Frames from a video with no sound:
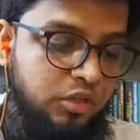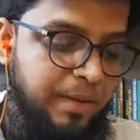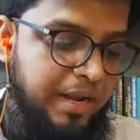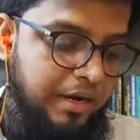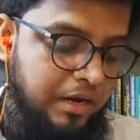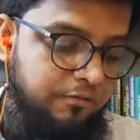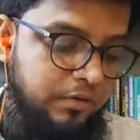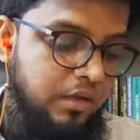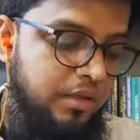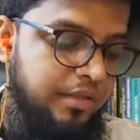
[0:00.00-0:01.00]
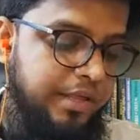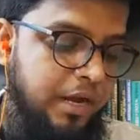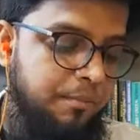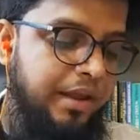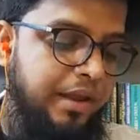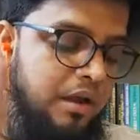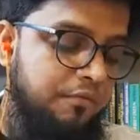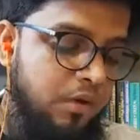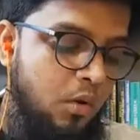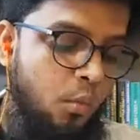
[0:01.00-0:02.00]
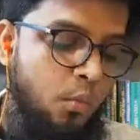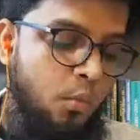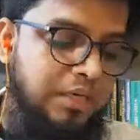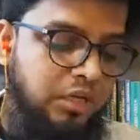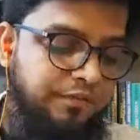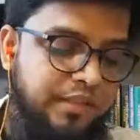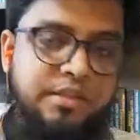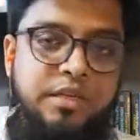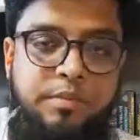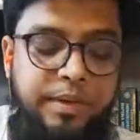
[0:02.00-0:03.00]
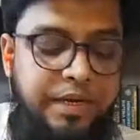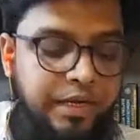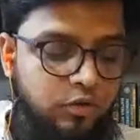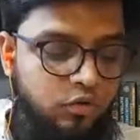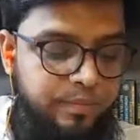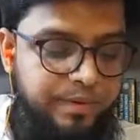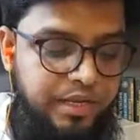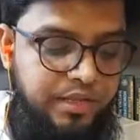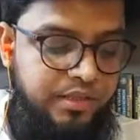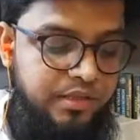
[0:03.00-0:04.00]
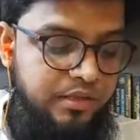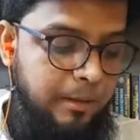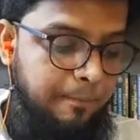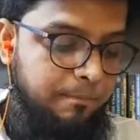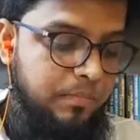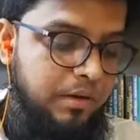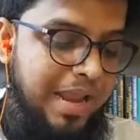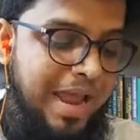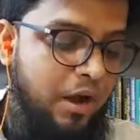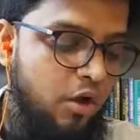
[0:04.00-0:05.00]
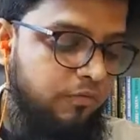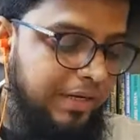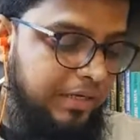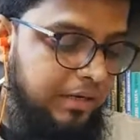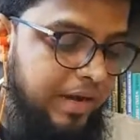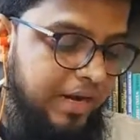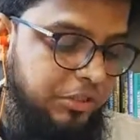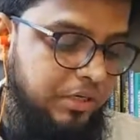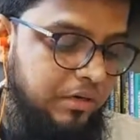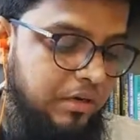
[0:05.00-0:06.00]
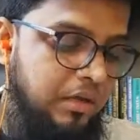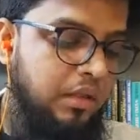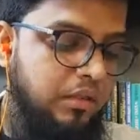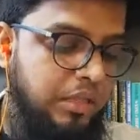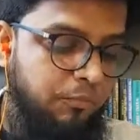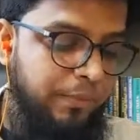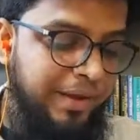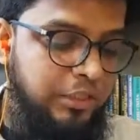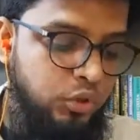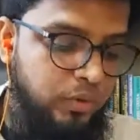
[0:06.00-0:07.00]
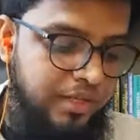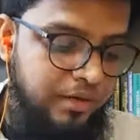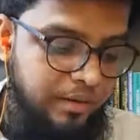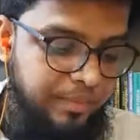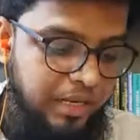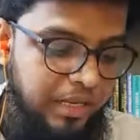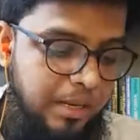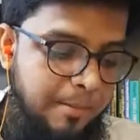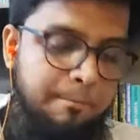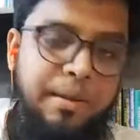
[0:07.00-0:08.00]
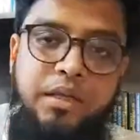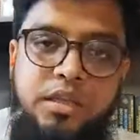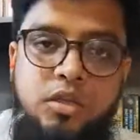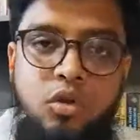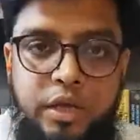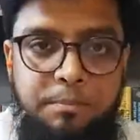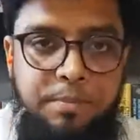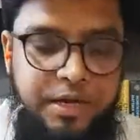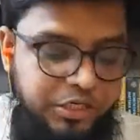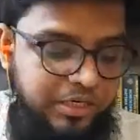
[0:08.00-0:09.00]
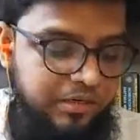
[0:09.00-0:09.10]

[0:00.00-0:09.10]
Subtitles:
paragraph. Second paragraph, want of susceptibility to remedies, lack of vital reaction. The well-chosen remedy makes no impression.